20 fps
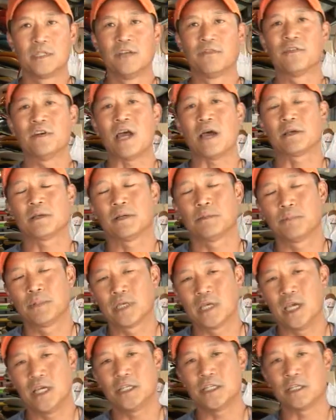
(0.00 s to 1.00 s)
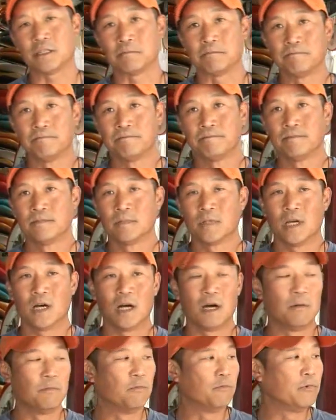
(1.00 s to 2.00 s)
Different application.
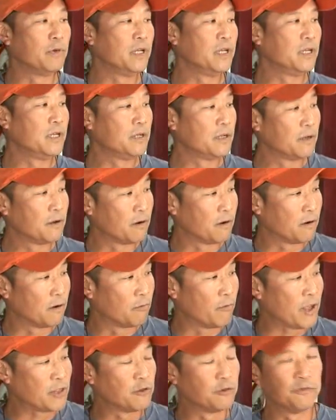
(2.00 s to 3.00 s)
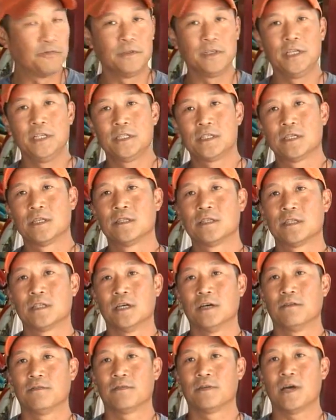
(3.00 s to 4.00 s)
We rental fleets and
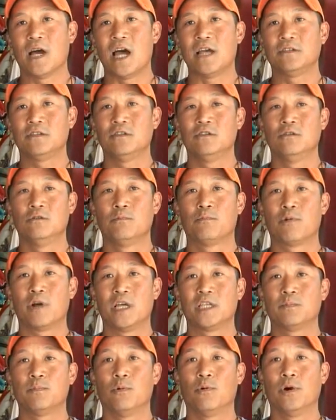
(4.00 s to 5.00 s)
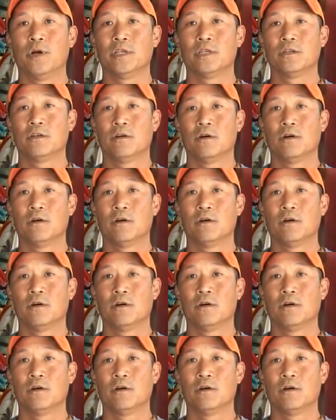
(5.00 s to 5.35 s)
stuff. Guys who price point,